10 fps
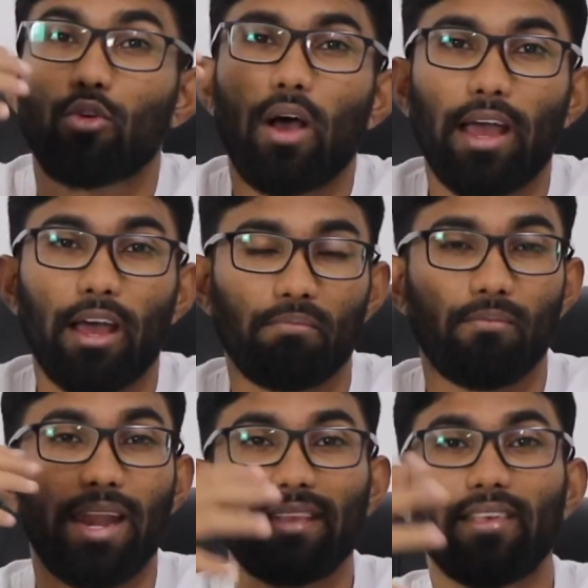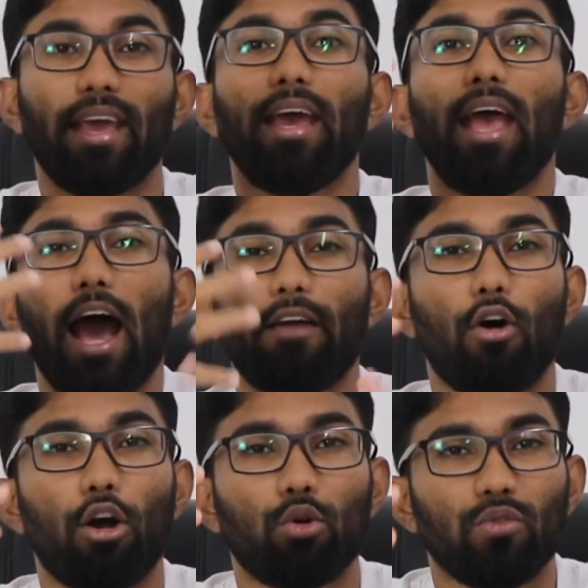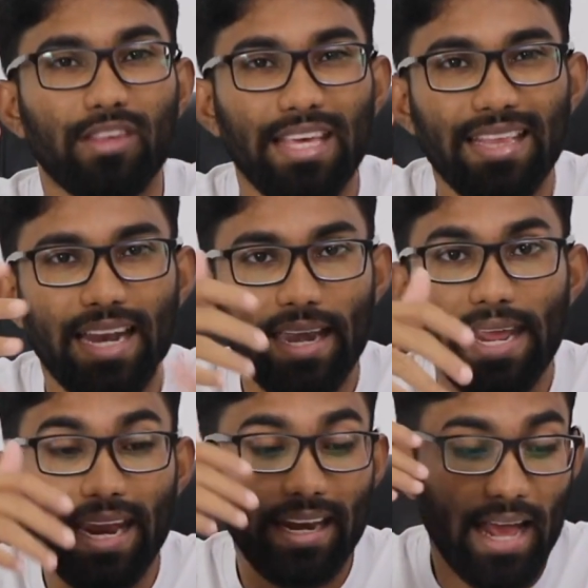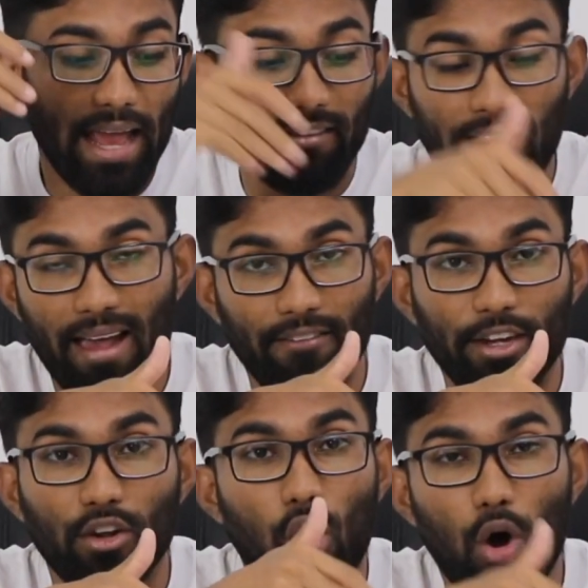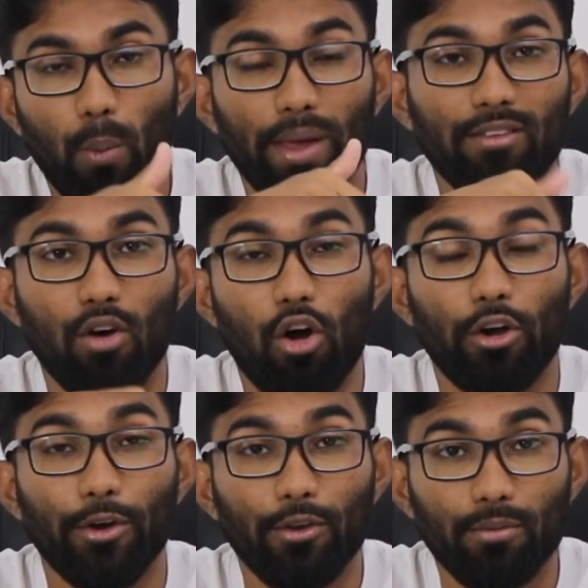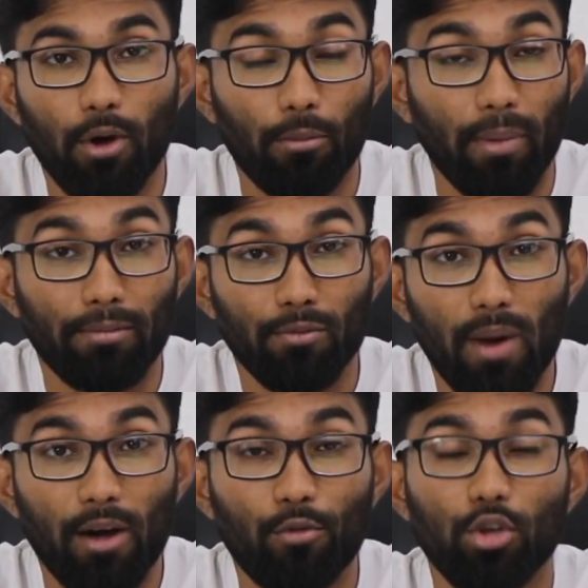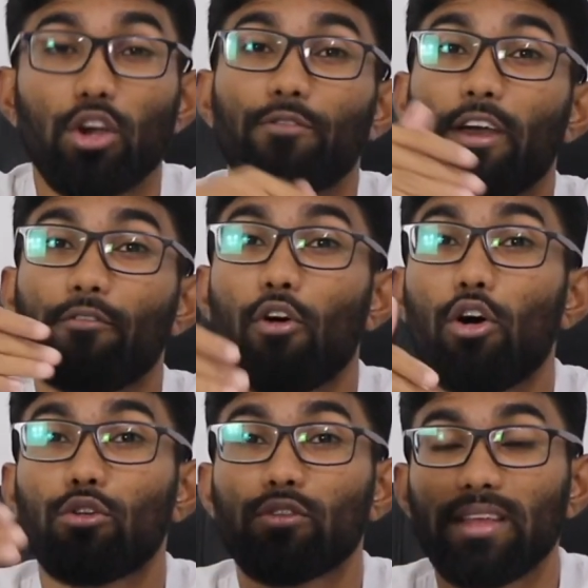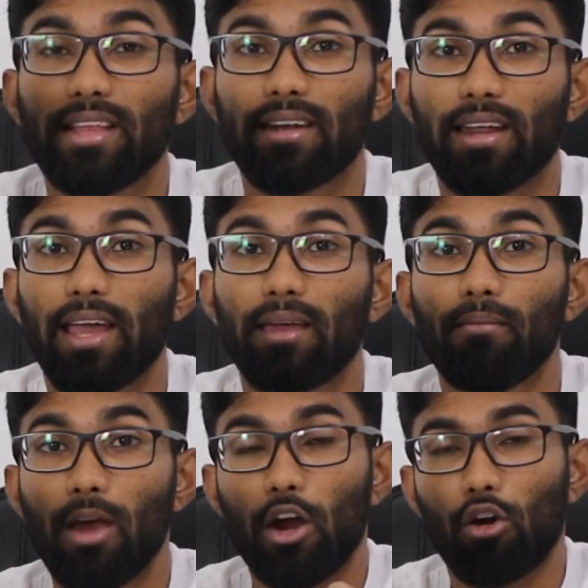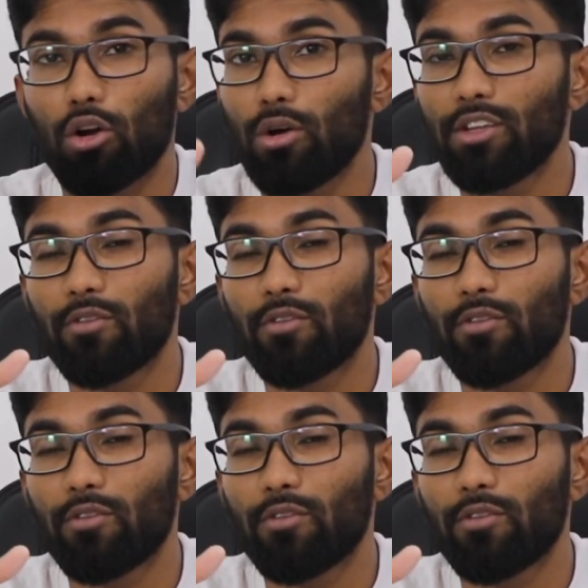So let's say I want to see the date, I will have it always on my smartwatch. Or if I want to see the time, not only